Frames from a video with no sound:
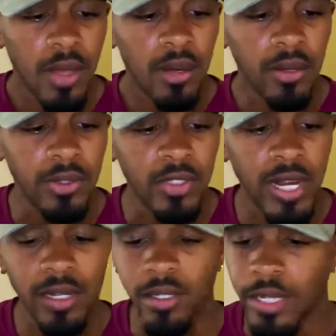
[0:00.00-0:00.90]

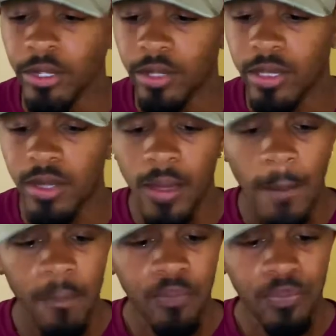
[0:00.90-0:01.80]
Jalen Early,
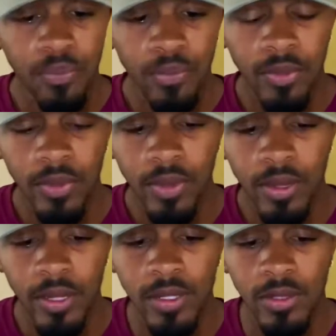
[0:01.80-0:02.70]

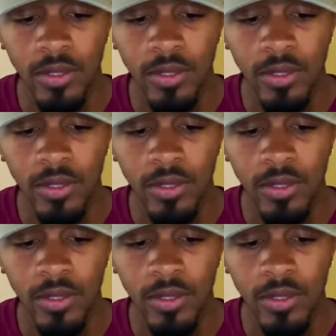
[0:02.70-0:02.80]
he's